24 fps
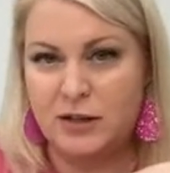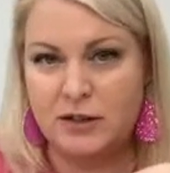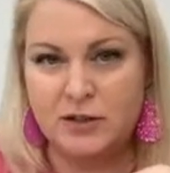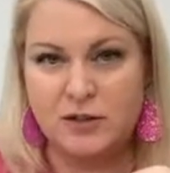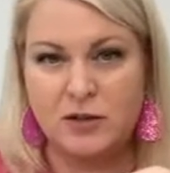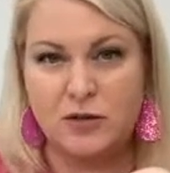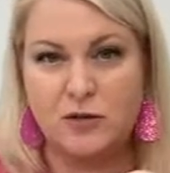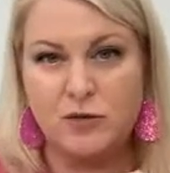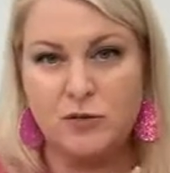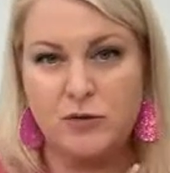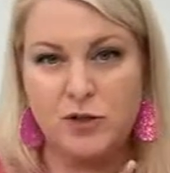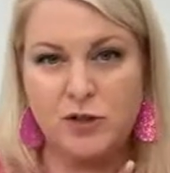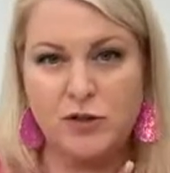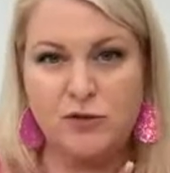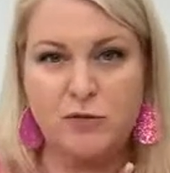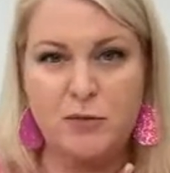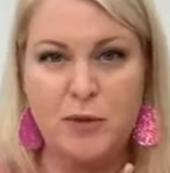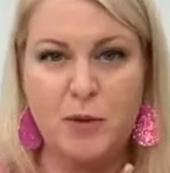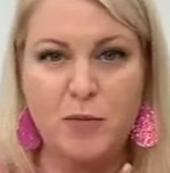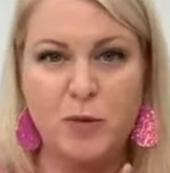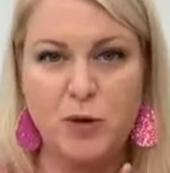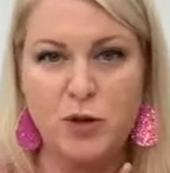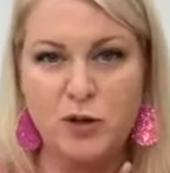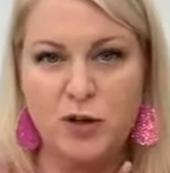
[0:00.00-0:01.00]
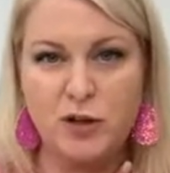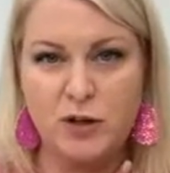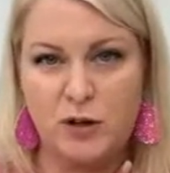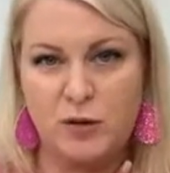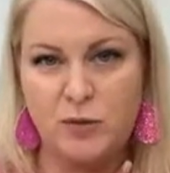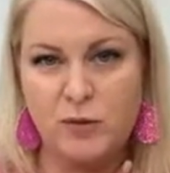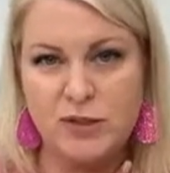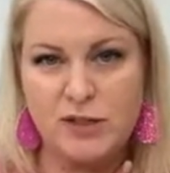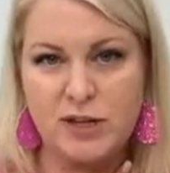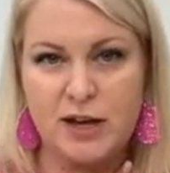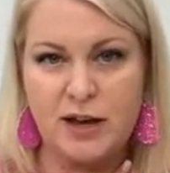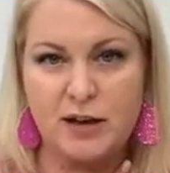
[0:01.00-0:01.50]
So just remember, you can
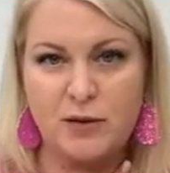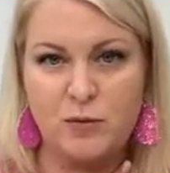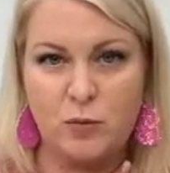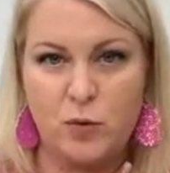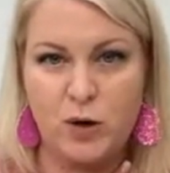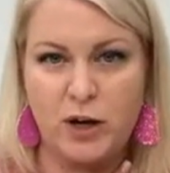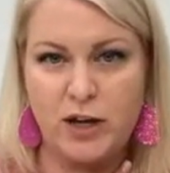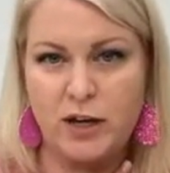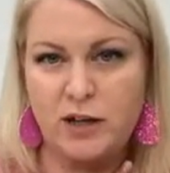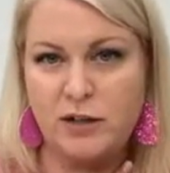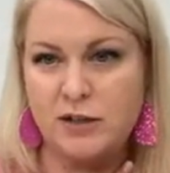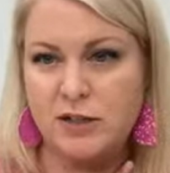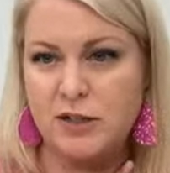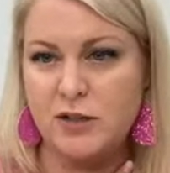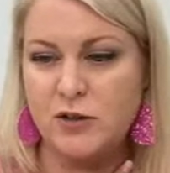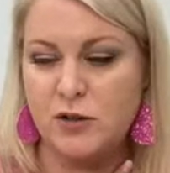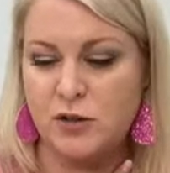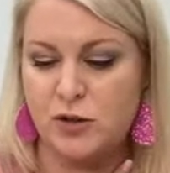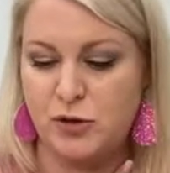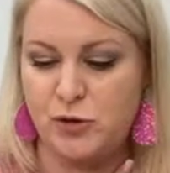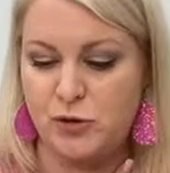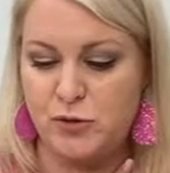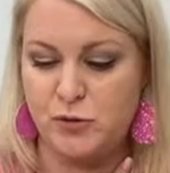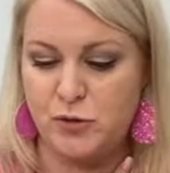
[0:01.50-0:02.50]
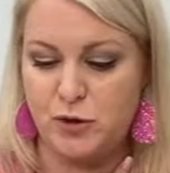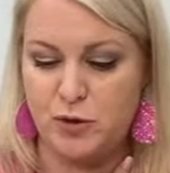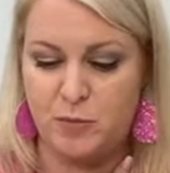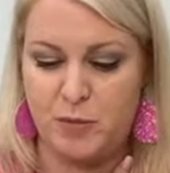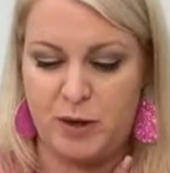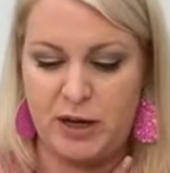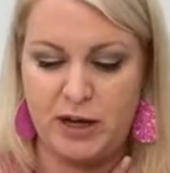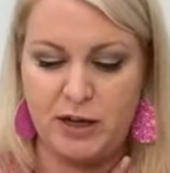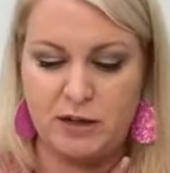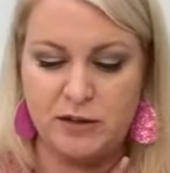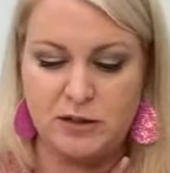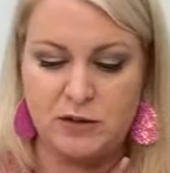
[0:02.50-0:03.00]
always add white to your
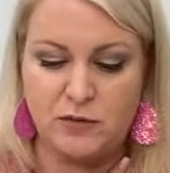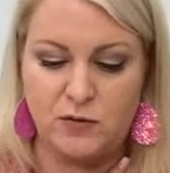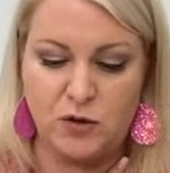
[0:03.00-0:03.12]
paints.